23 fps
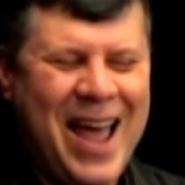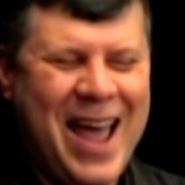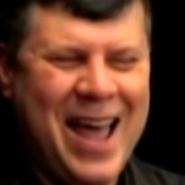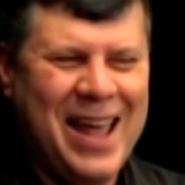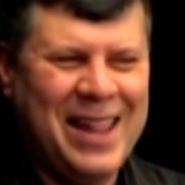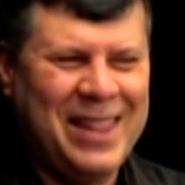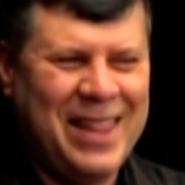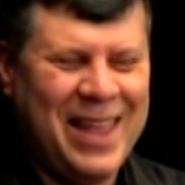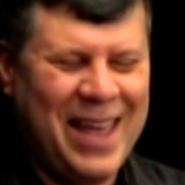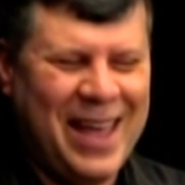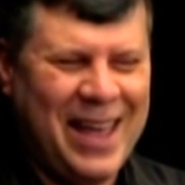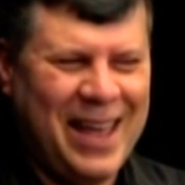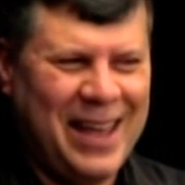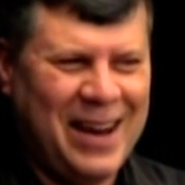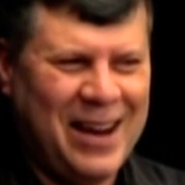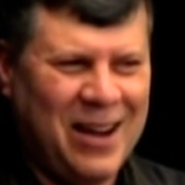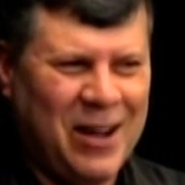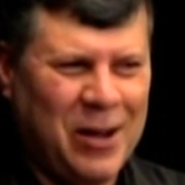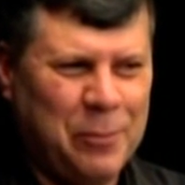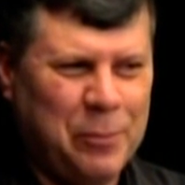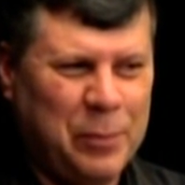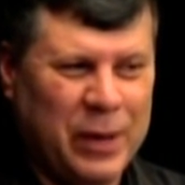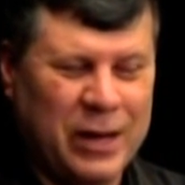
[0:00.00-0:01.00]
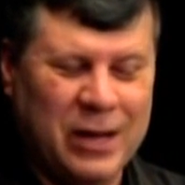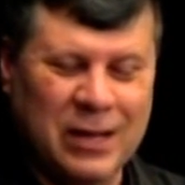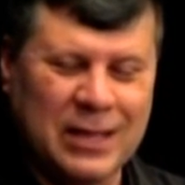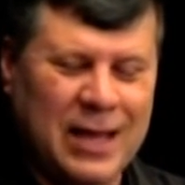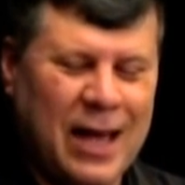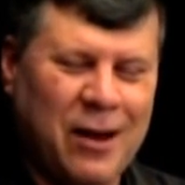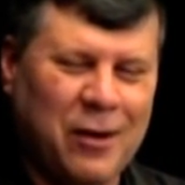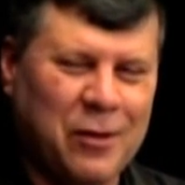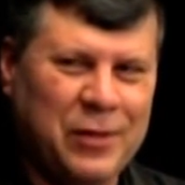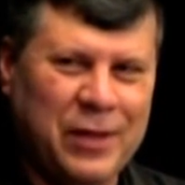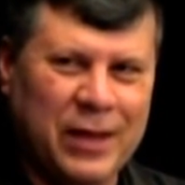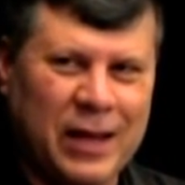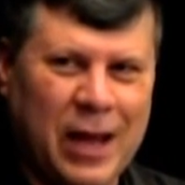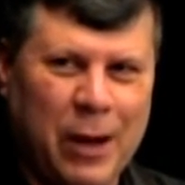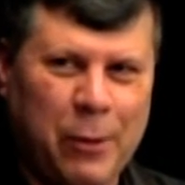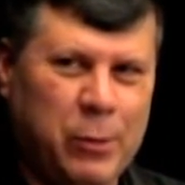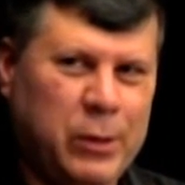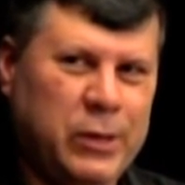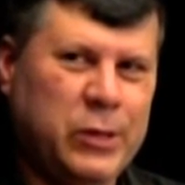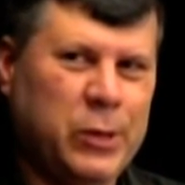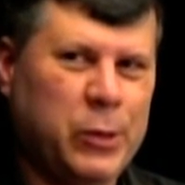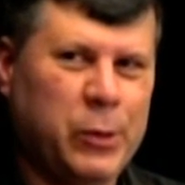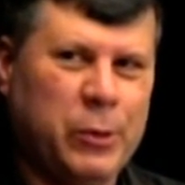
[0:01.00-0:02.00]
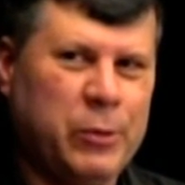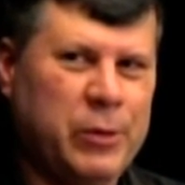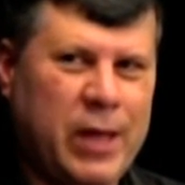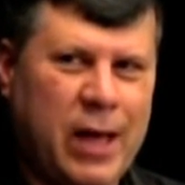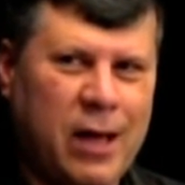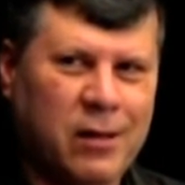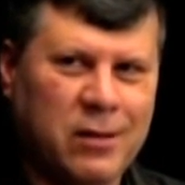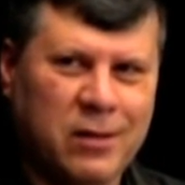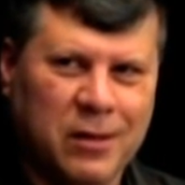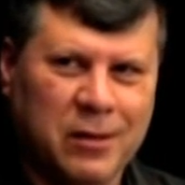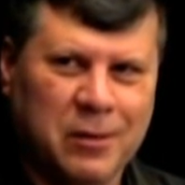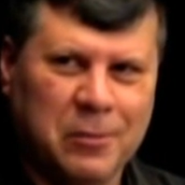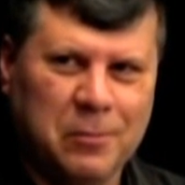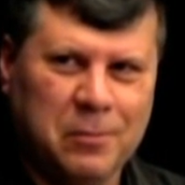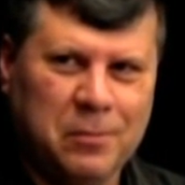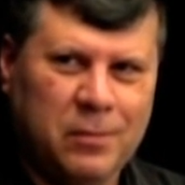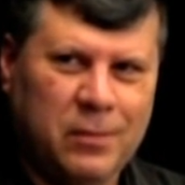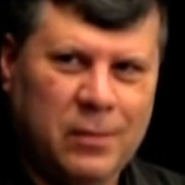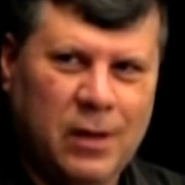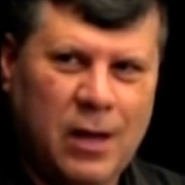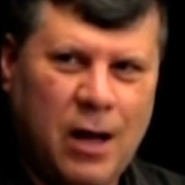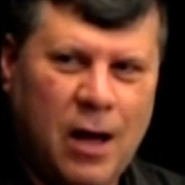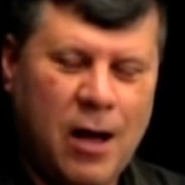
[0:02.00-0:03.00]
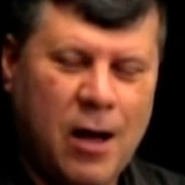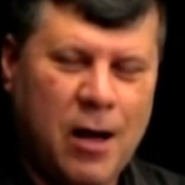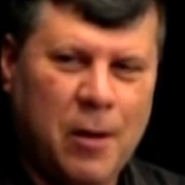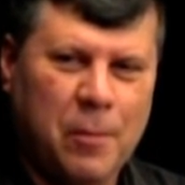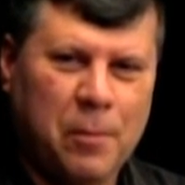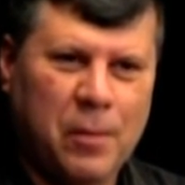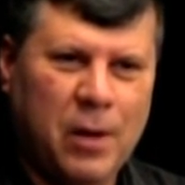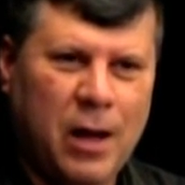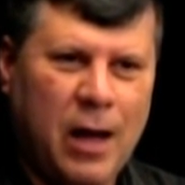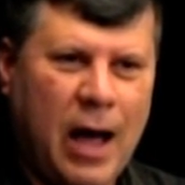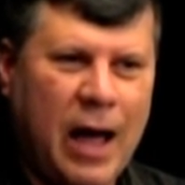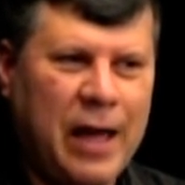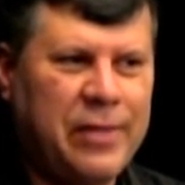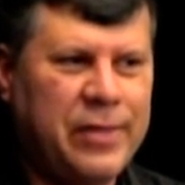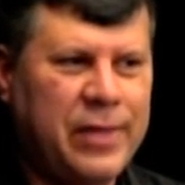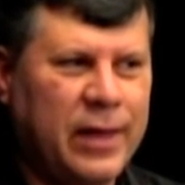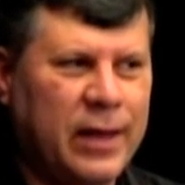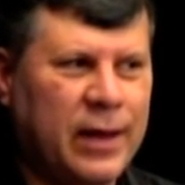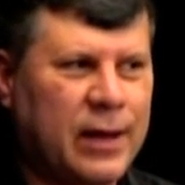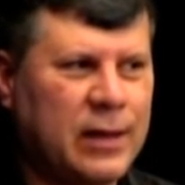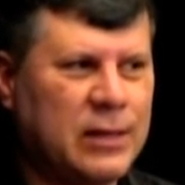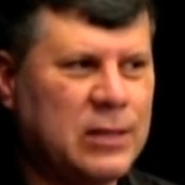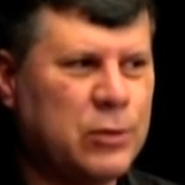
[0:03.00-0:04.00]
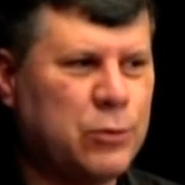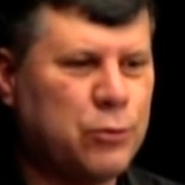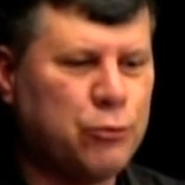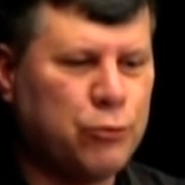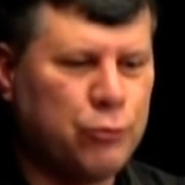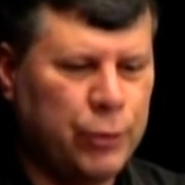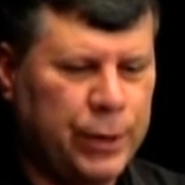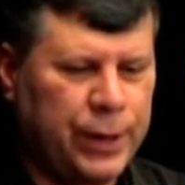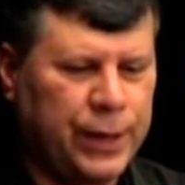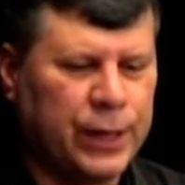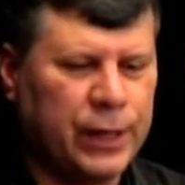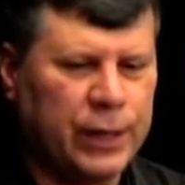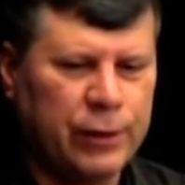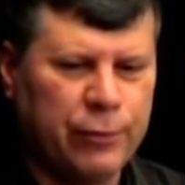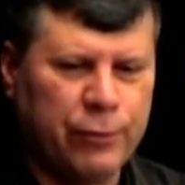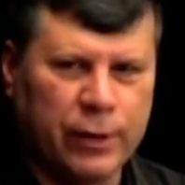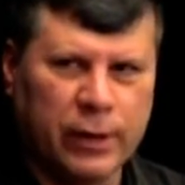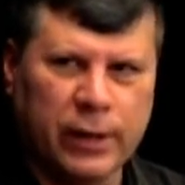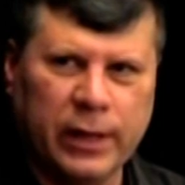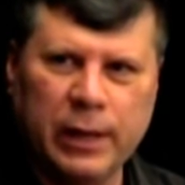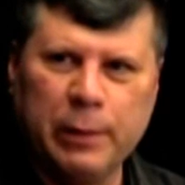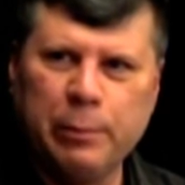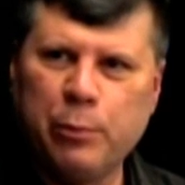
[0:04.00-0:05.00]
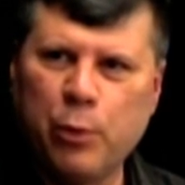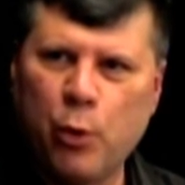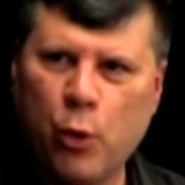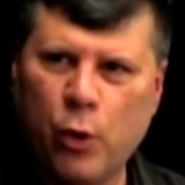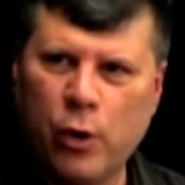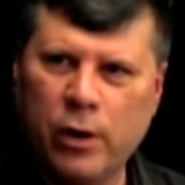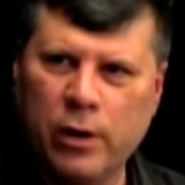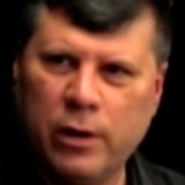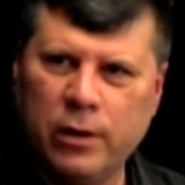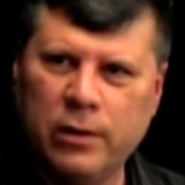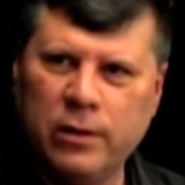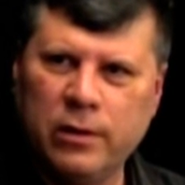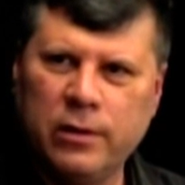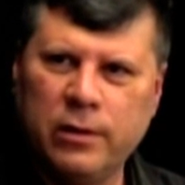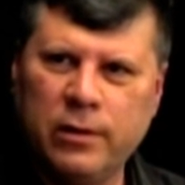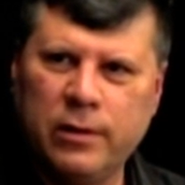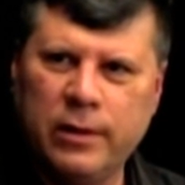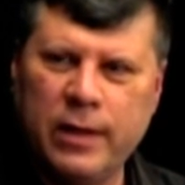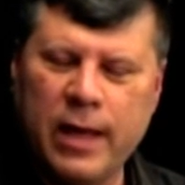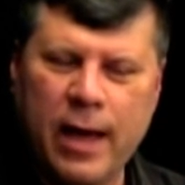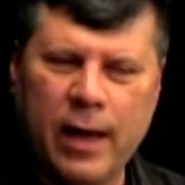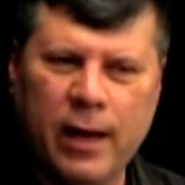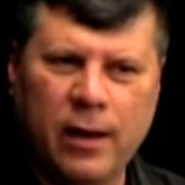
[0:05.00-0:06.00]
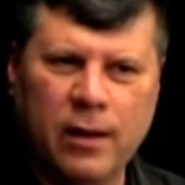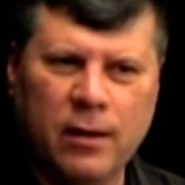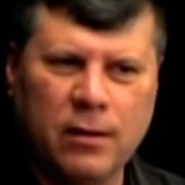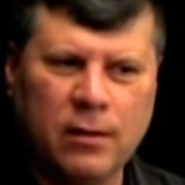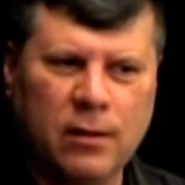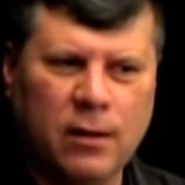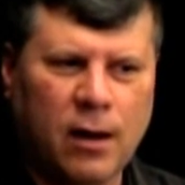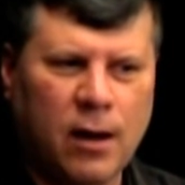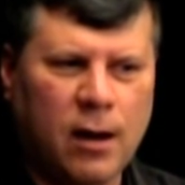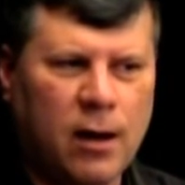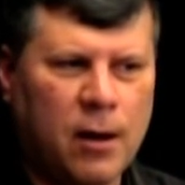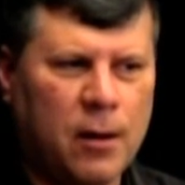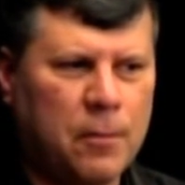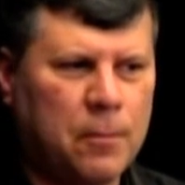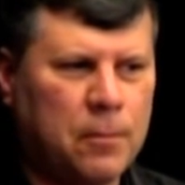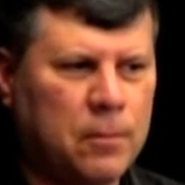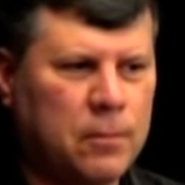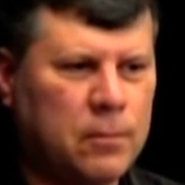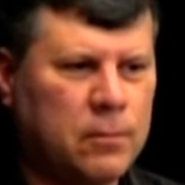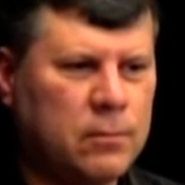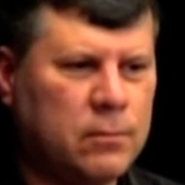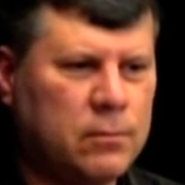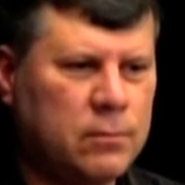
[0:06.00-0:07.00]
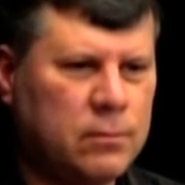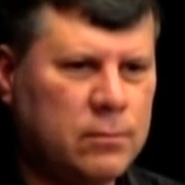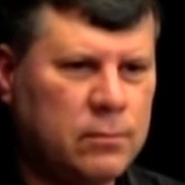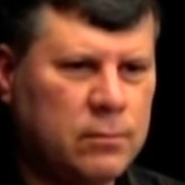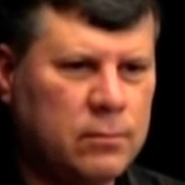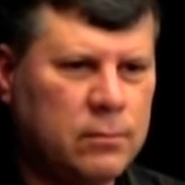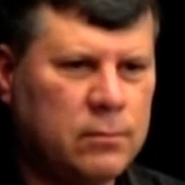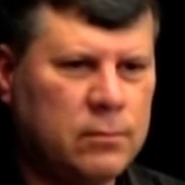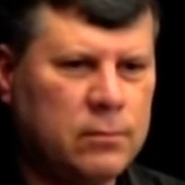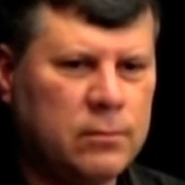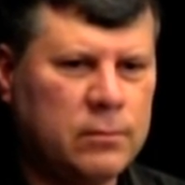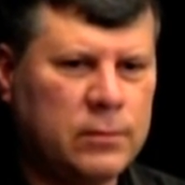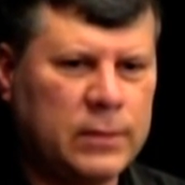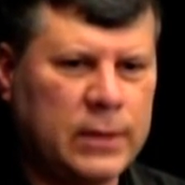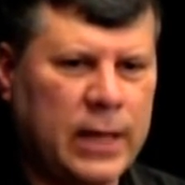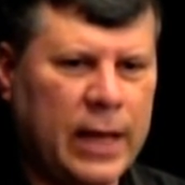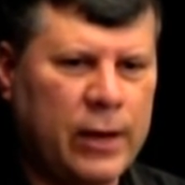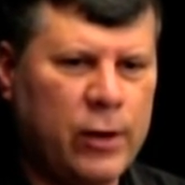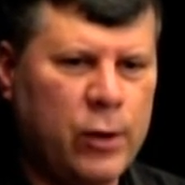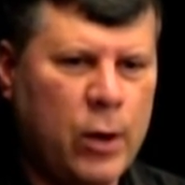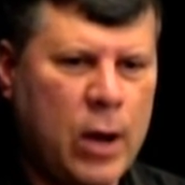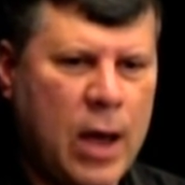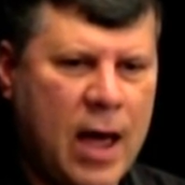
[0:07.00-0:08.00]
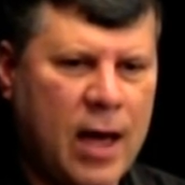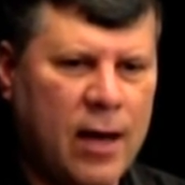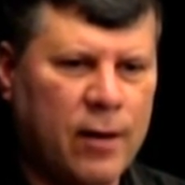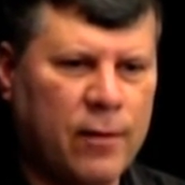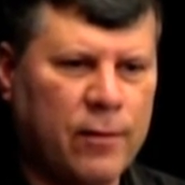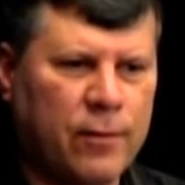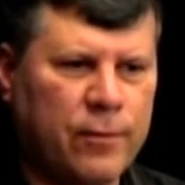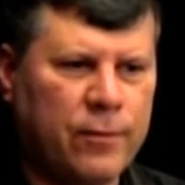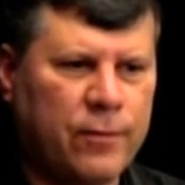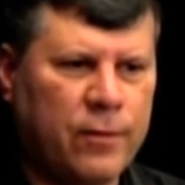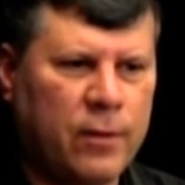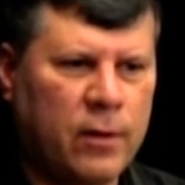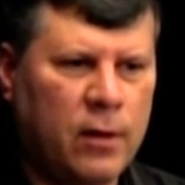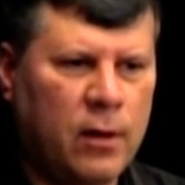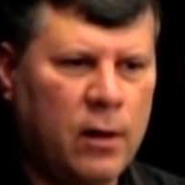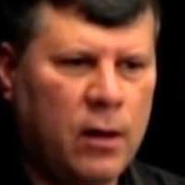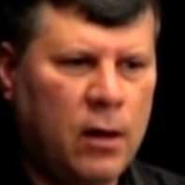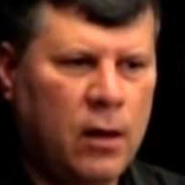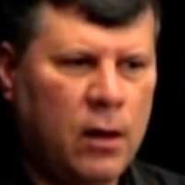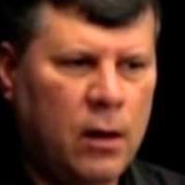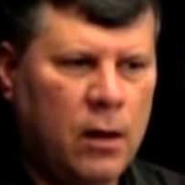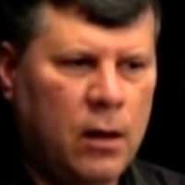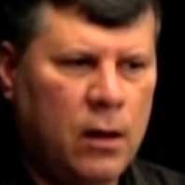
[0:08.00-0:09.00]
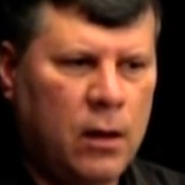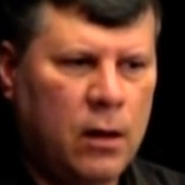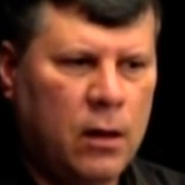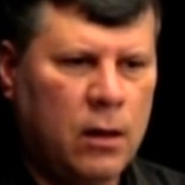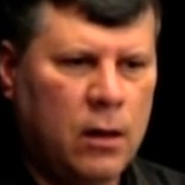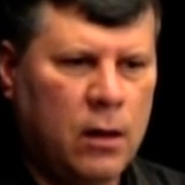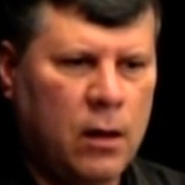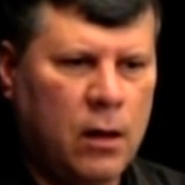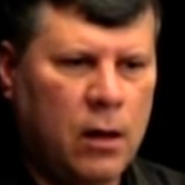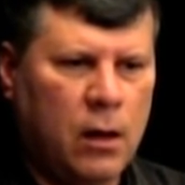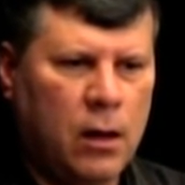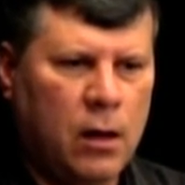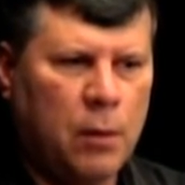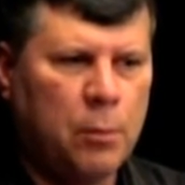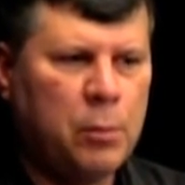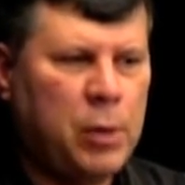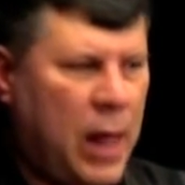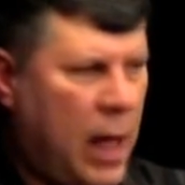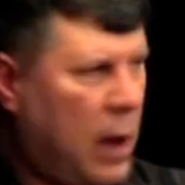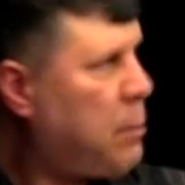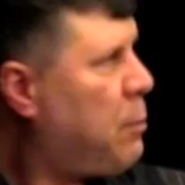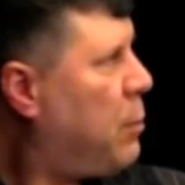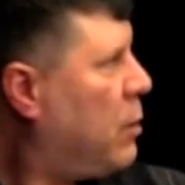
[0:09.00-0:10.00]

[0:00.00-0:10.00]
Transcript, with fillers: and then, um, because I don't think I would do it without them. Yes. Um, I think it's really, really important that, um, that you have a black